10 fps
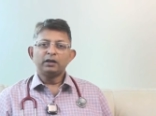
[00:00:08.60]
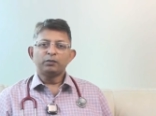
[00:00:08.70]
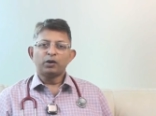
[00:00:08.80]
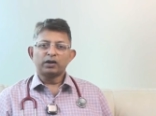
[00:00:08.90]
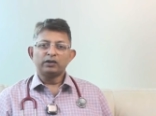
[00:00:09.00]
the
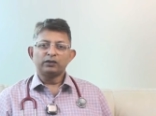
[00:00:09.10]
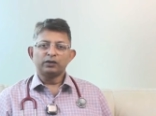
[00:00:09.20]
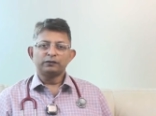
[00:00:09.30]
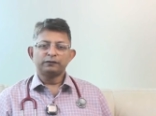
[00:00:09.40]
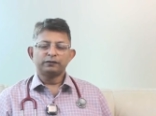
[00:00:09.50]
importance
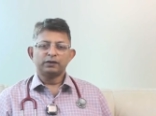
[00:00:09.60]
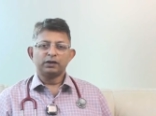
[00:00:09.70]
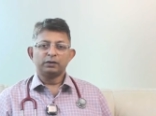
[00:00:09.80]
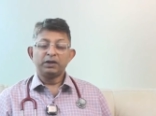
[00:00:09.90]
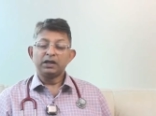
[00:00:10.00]
of
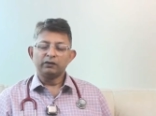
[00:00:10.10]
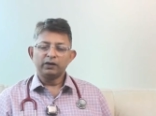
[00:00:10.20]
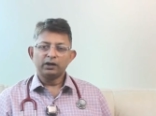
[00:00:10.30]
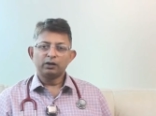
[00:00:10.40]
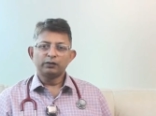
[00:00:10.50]
uh, being
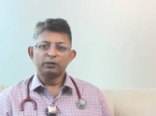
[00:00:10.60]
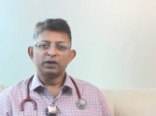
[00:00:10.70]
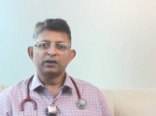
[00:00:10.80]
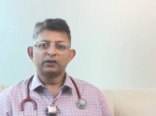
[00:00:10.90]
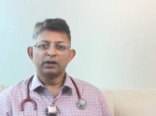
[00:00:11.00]
aware of your
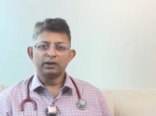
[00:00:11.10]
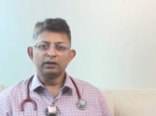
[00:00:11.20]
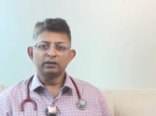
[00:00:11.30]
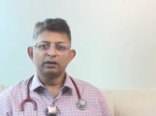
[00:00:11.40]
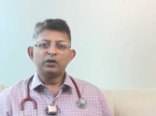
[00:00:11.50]
breast
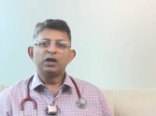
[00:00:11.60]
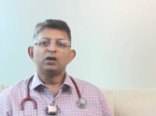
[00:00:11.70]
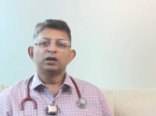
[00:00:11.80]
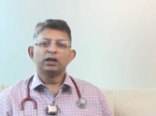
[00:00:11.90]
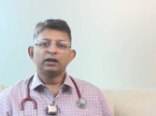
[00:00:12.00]
health, we
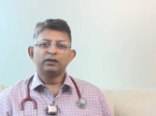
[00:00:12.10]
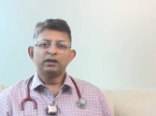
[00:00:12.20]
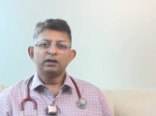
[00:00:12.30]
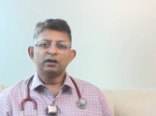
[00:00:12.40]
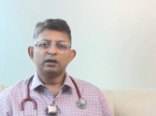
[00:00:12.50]
are organizing